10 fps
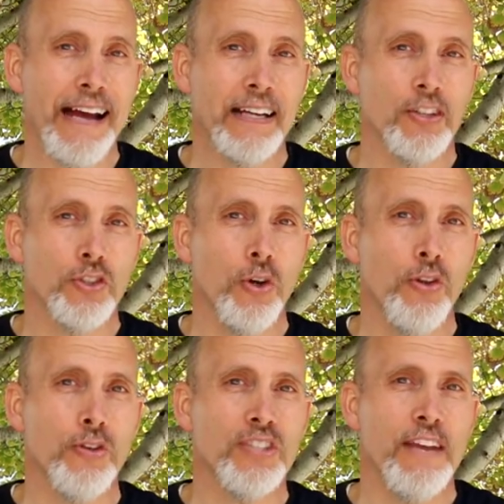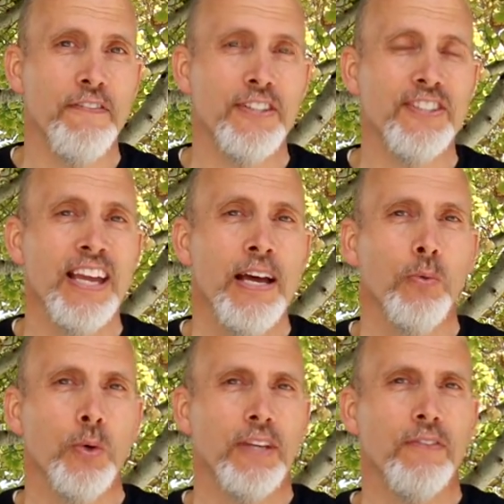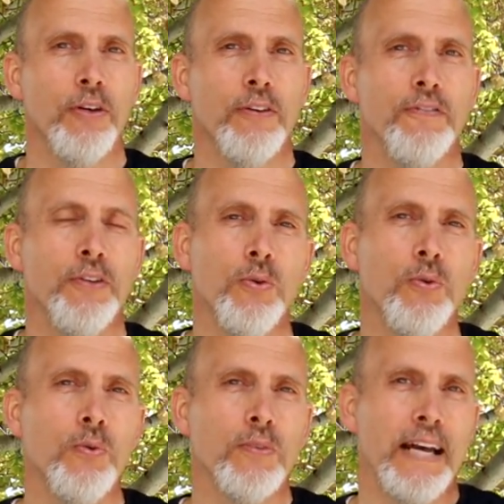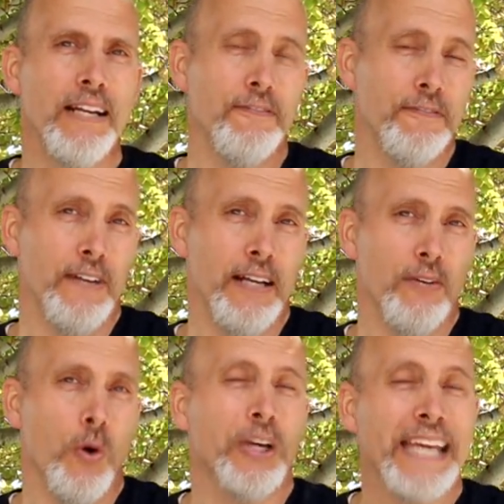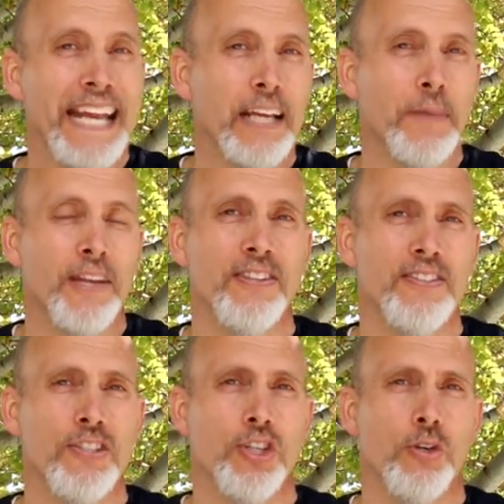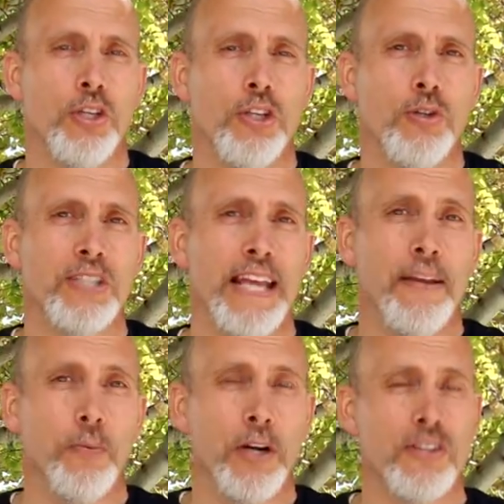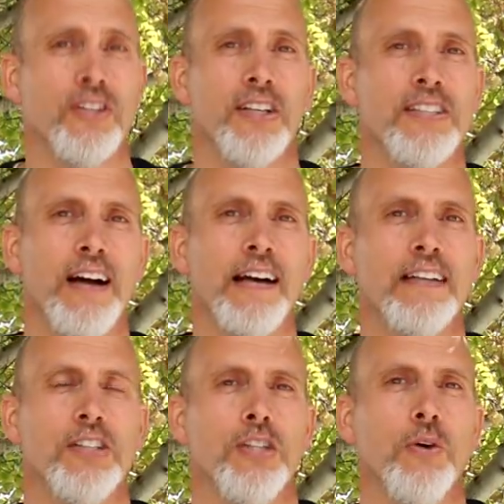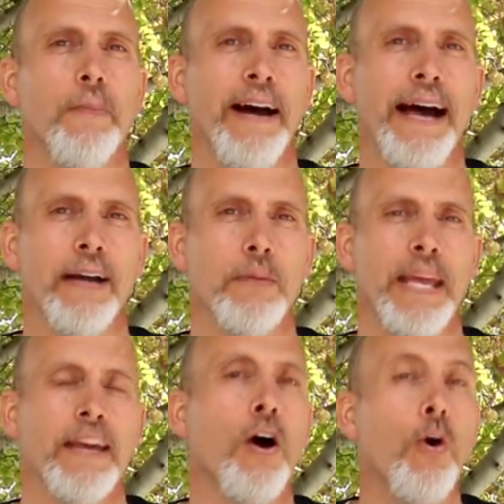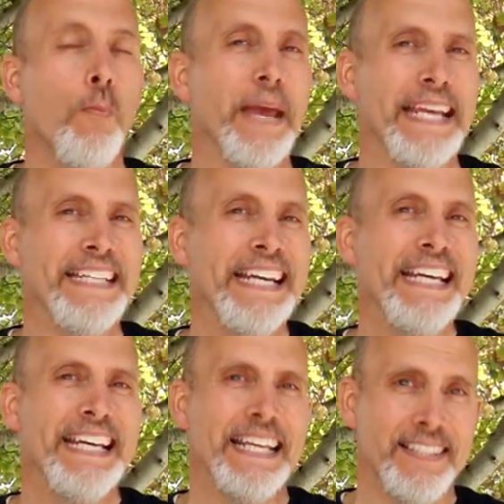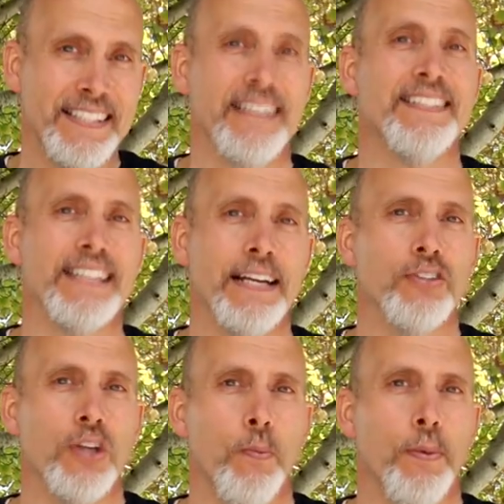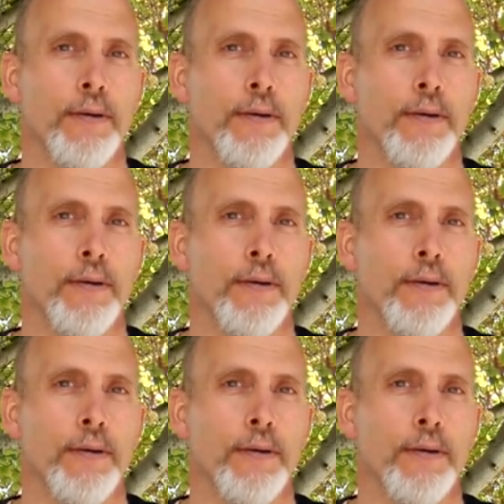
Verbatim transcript: how to control those aphids. We'll give you a few kind of uh, organic methods that you can use, and then we're also going to talk to you about how to make homemade insecticidal soap.